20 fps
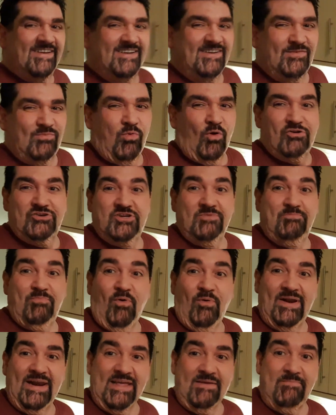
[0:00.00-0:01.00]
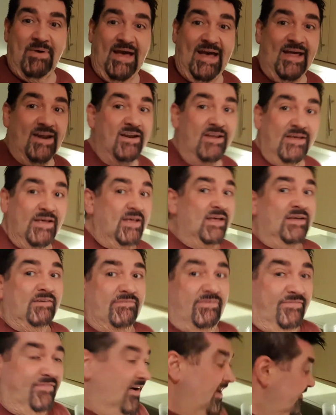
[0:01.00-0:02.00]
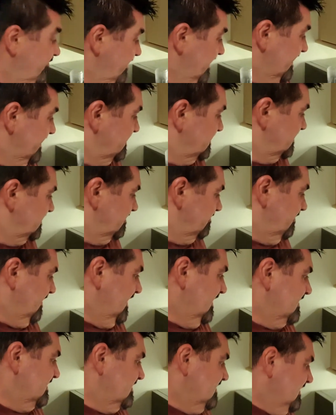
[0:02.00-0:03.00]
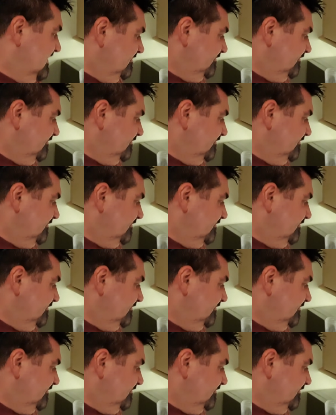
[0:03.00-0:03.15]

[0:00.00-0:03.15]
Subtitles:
watch a boiling pan for 5 minutes. But